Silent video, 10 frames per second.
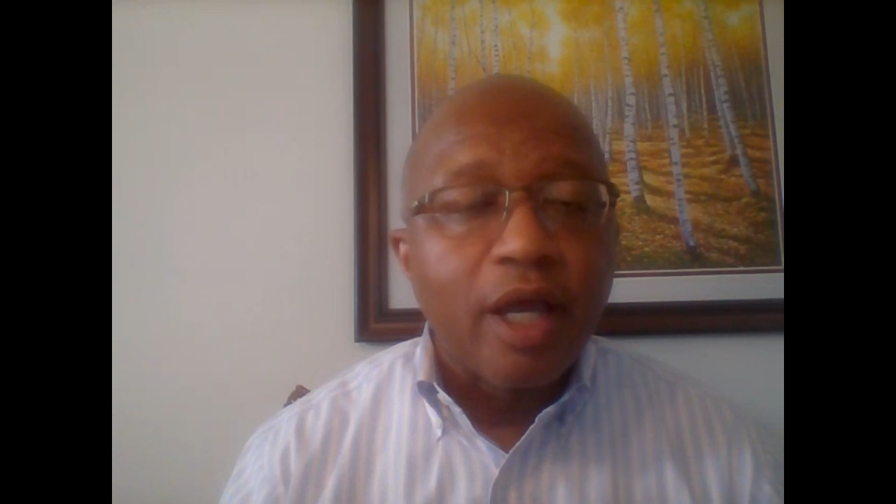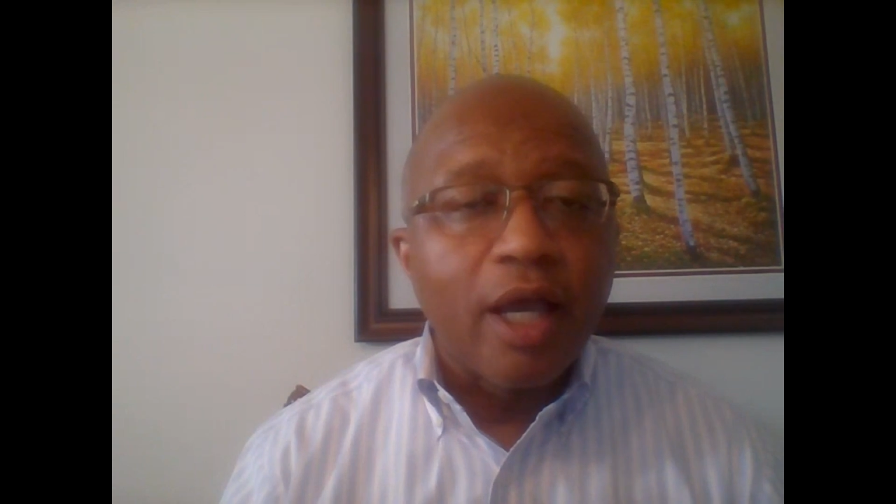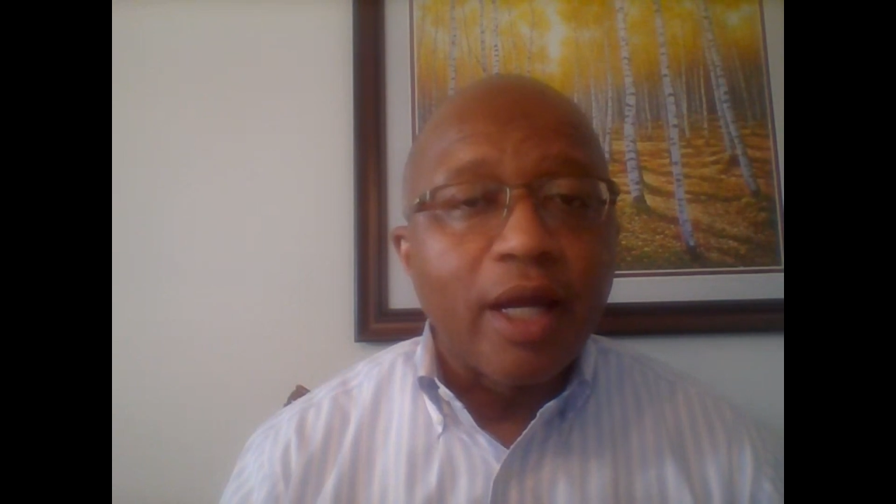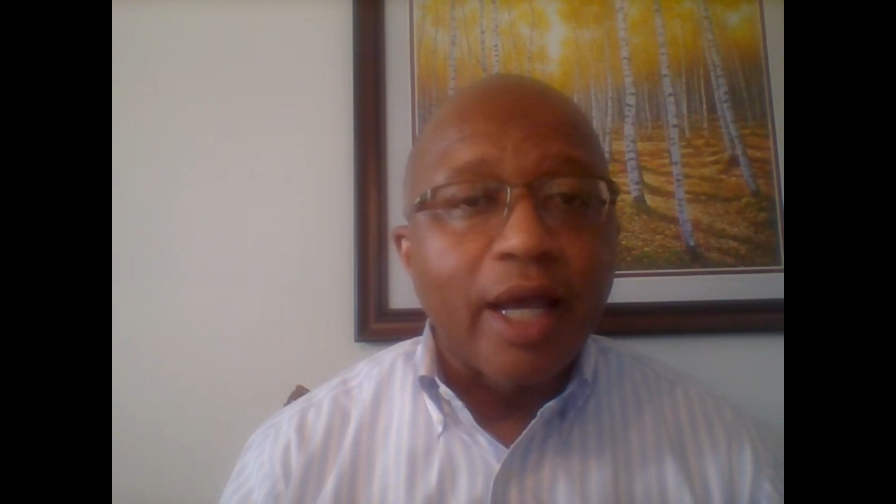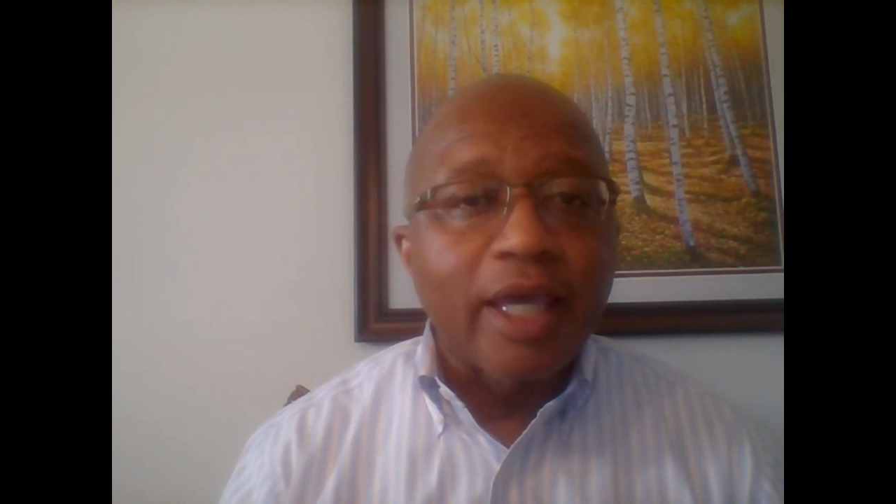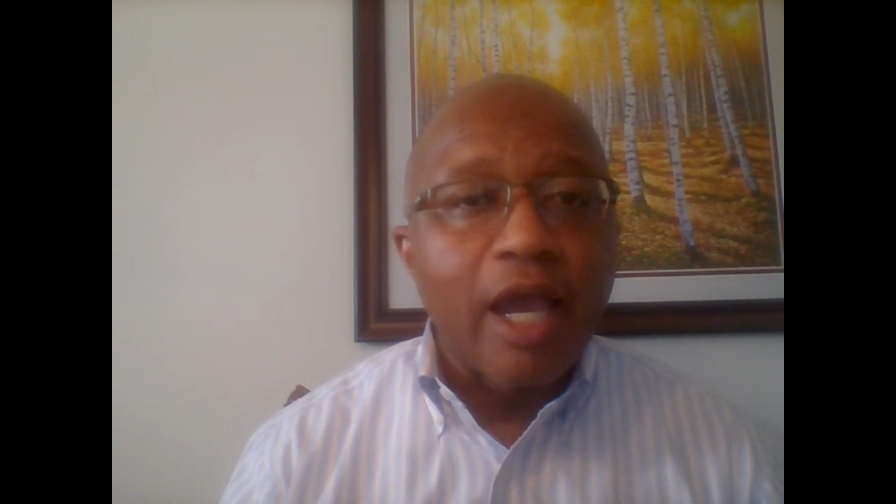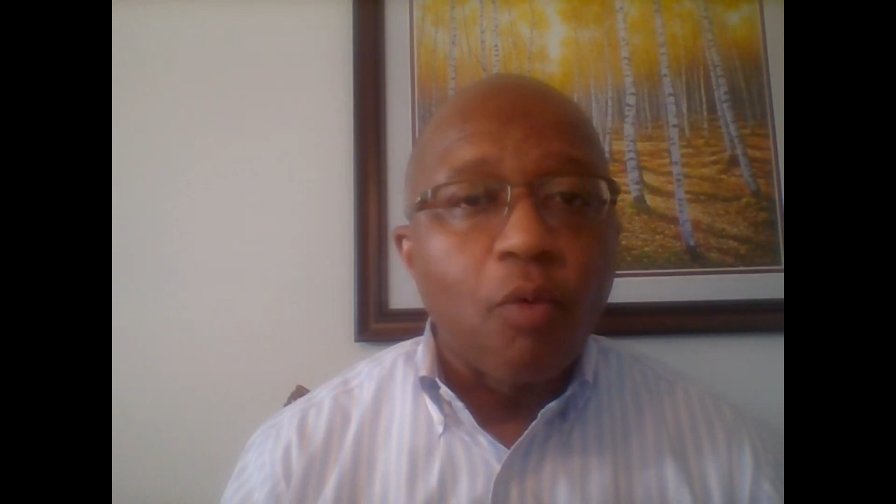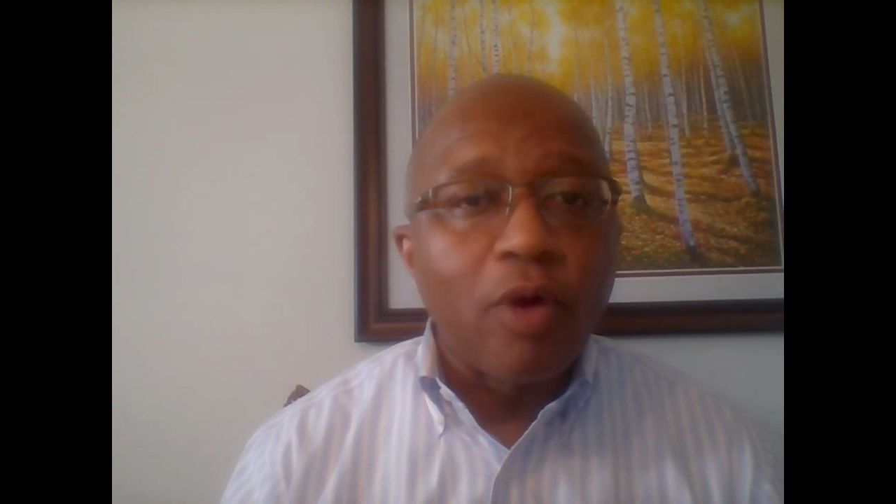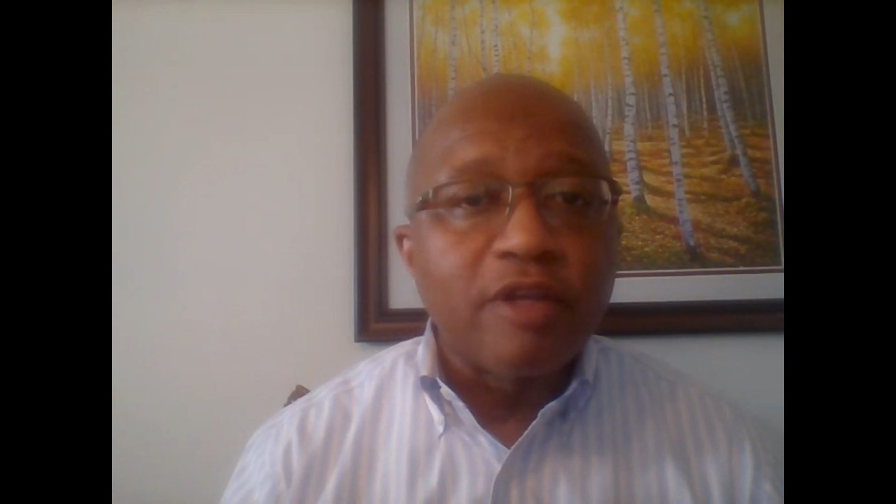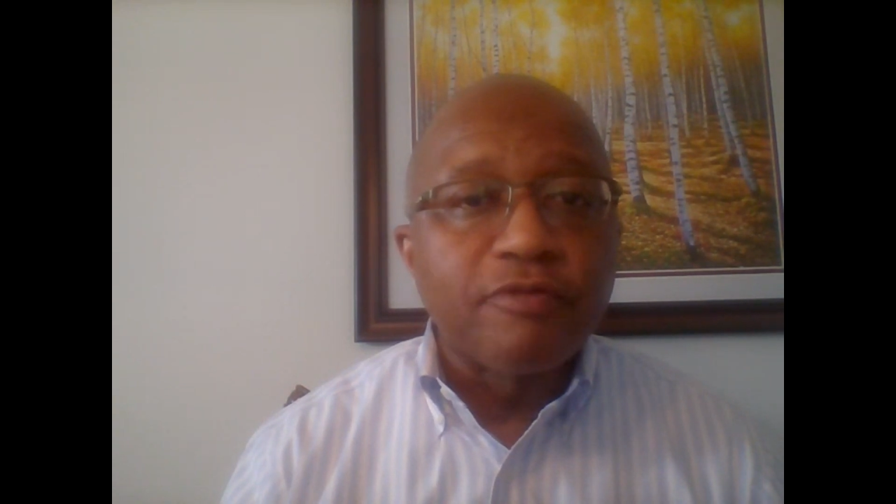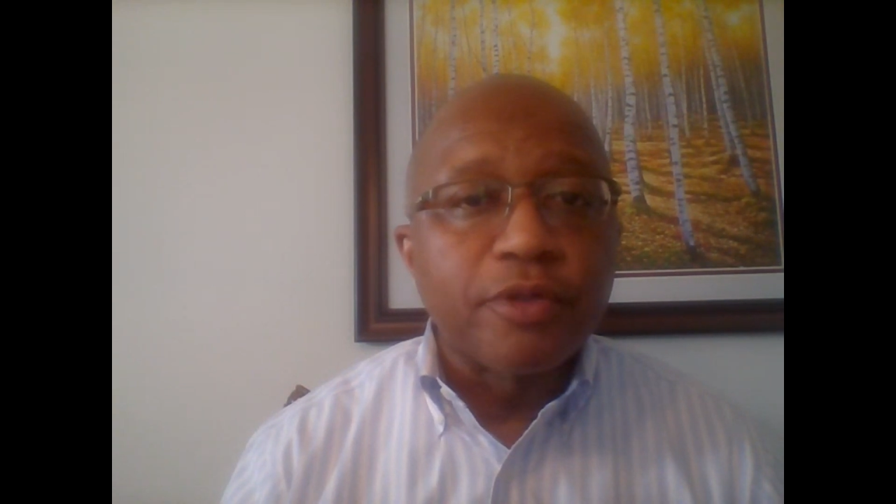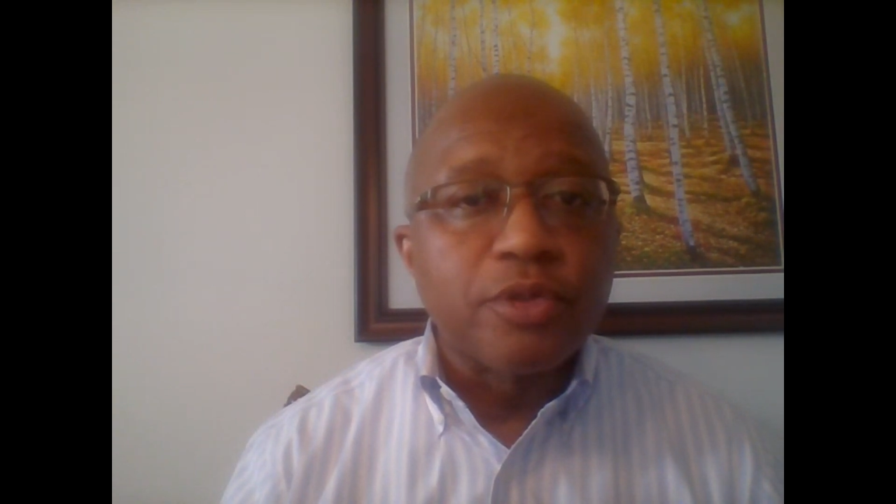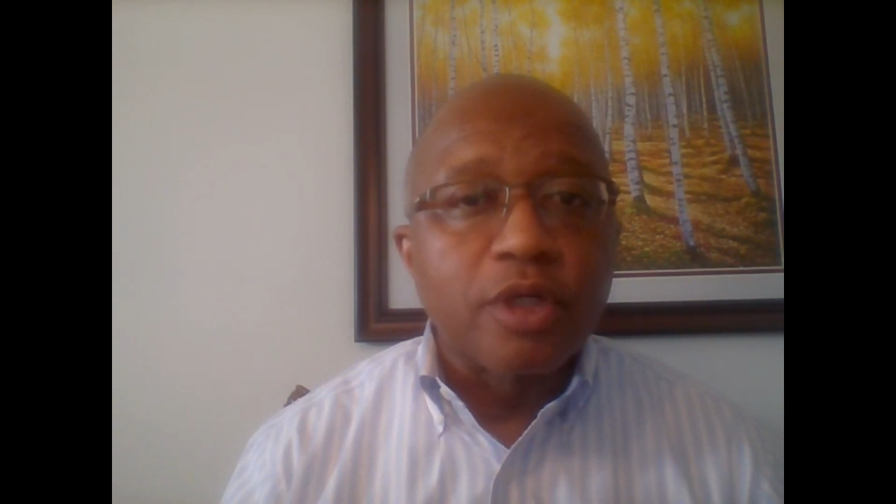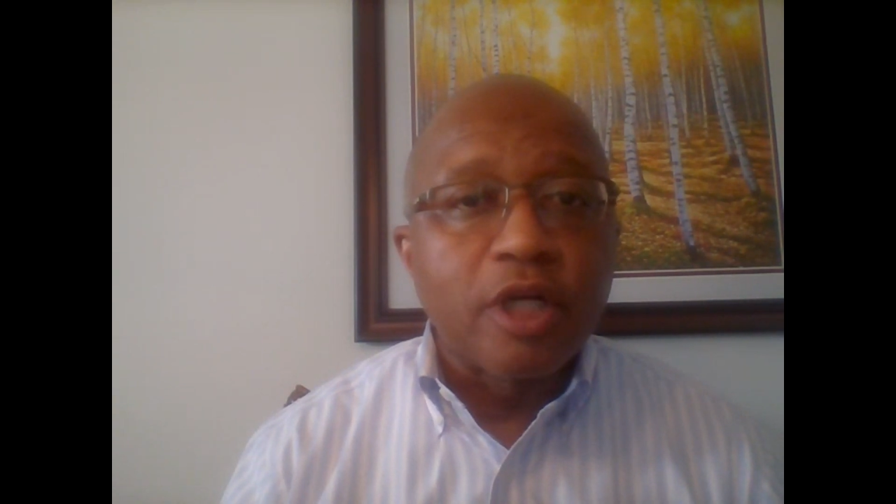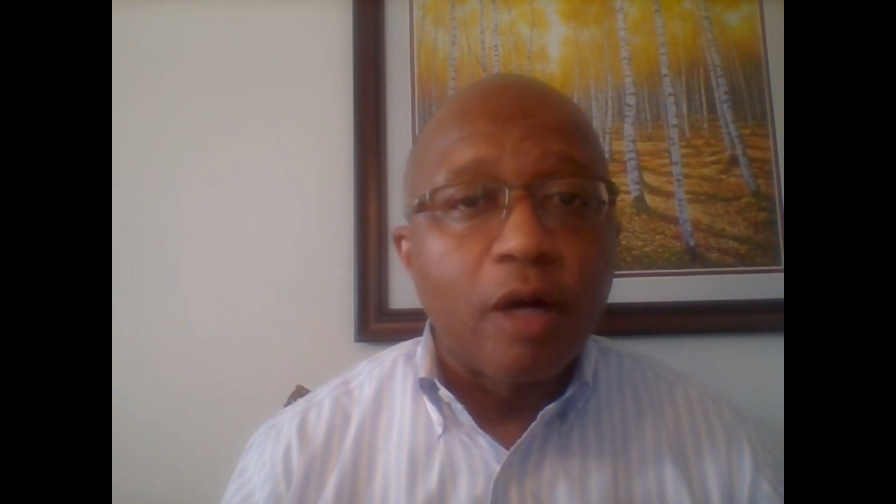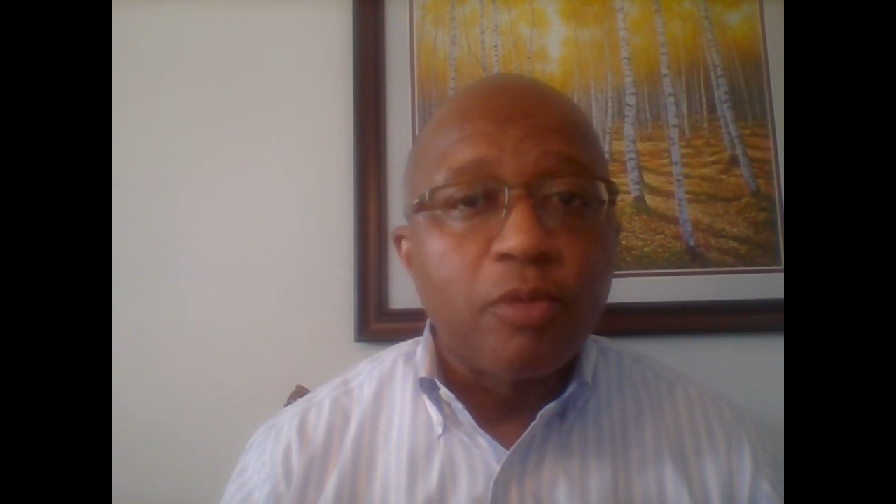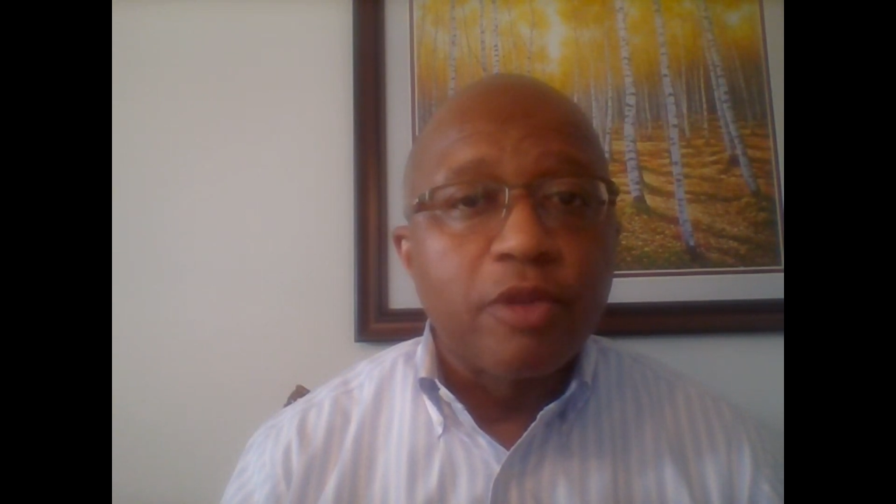and I can't wait for you to come